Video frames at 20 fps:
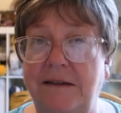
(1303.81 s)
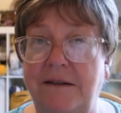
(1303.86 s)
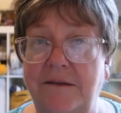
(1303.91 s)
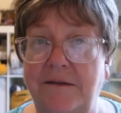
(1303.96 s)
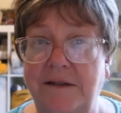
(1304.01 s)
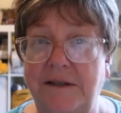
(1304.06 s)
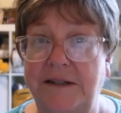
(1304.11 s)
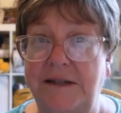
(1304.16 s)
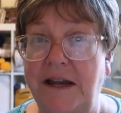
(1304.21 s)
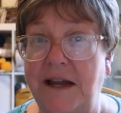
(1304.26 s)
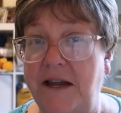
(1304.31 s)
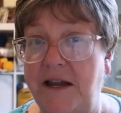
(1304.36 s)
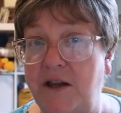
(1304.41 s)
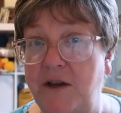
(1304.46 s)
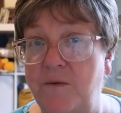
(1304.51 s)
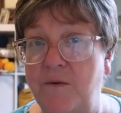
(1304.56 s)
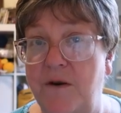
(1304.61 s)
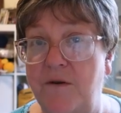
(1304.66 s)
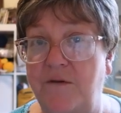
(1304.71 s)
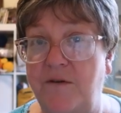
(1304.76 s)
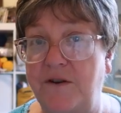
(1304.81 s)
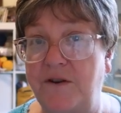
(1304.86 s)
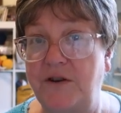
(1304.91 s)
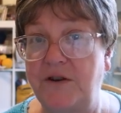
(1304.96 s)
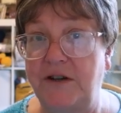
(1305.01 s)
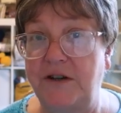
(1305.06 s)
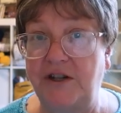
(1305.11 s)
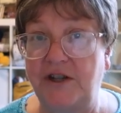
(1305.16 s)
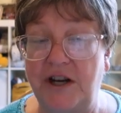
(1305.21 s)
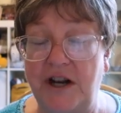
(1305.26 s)
that'll take you over and you
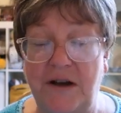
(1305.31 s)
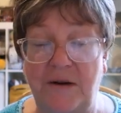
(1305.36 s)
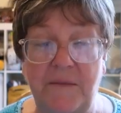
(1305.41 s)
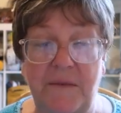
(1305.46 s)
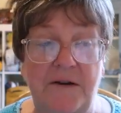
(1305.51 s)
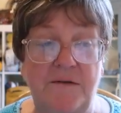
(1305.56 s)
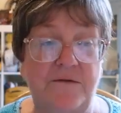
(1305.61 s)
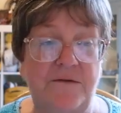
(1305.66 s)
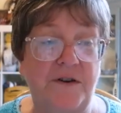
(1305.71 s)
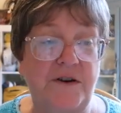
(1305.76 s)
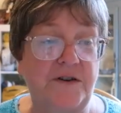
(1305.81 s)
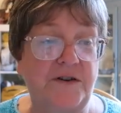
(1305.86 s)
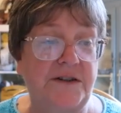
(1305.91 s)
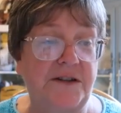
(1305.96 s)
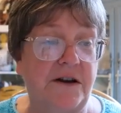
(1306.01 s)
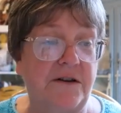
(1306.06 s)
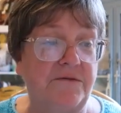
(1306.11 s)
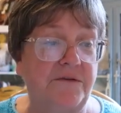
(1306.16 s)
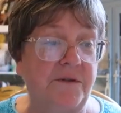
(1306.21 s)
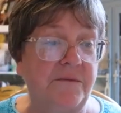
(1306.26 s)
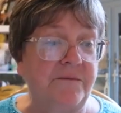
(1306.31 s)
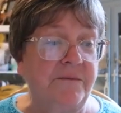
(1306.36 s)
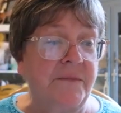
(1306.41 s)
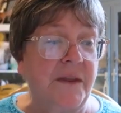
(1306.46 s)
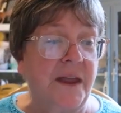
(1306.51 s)
can check them out for yourself.